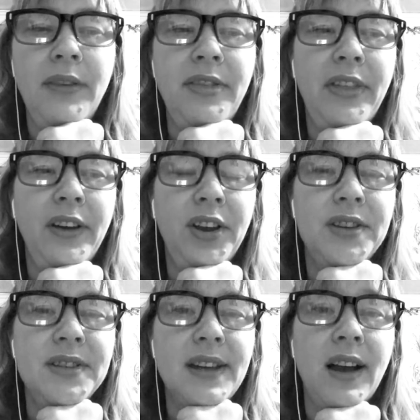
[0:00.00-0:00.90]

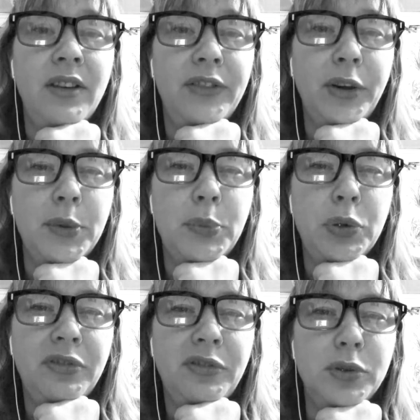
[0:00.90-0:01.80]
those are very
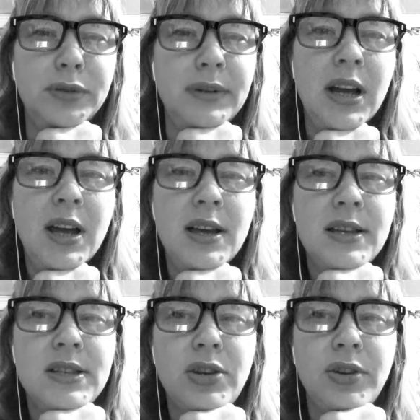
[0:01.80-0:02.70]
beautiful.
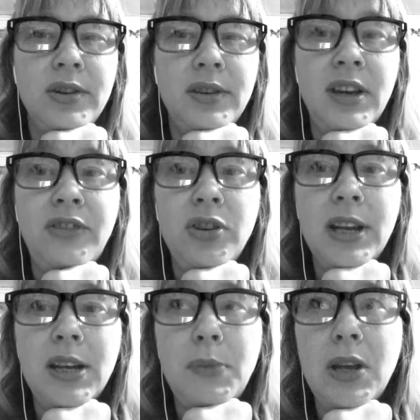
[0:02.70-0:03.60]
So if you
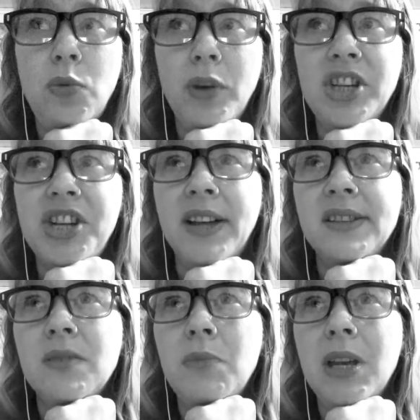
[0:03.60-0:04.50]
need me, reach out
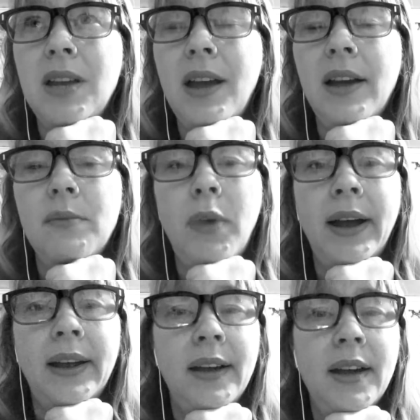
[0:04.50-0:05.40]
to me at
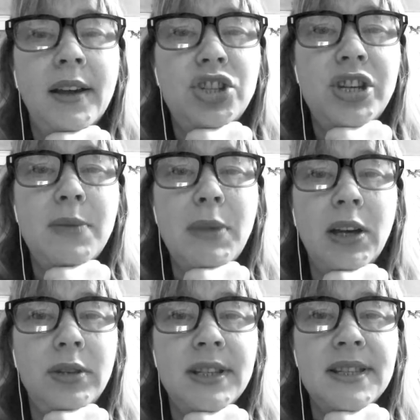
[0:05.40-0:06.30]
my
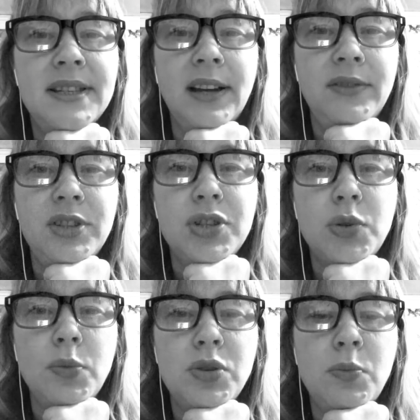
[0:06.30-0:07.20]
Gmail. It's down in the
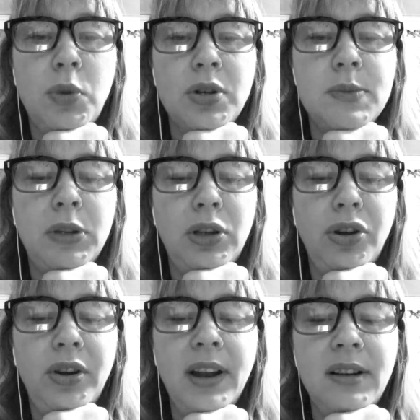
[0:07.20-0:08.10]
description box
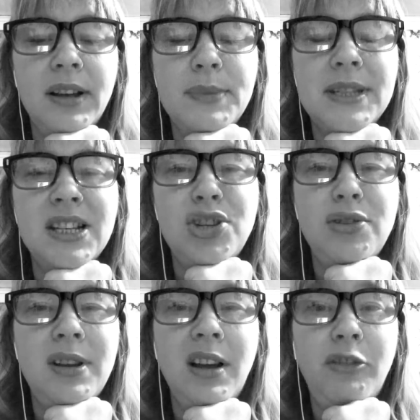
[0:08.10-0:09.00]
below, and I'm sending you
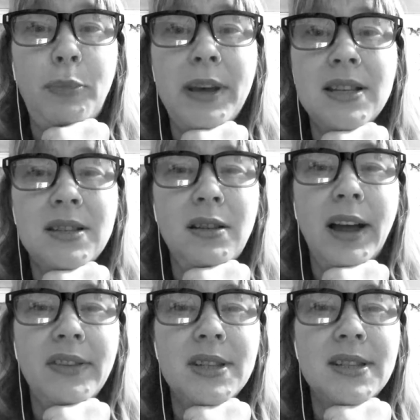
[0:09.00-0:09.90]
love, peace and
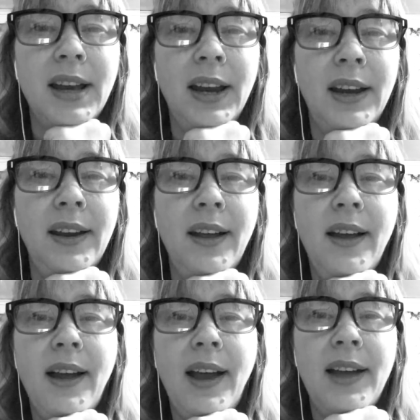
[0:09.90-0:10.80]
light this day,
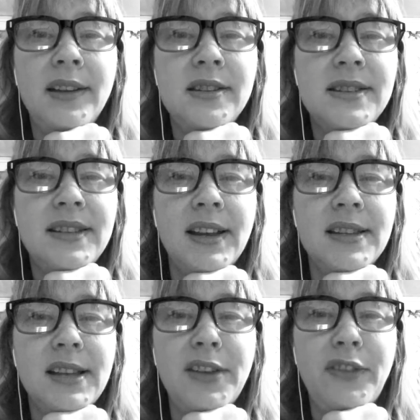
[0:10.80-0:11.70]
and stay
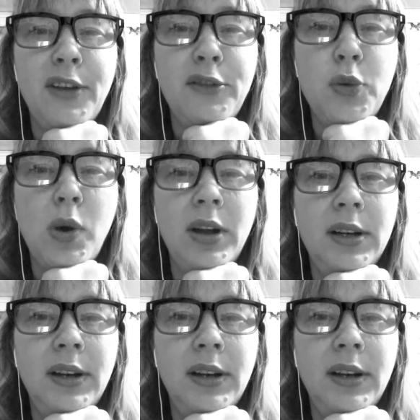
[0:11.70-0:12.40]
safe everyone,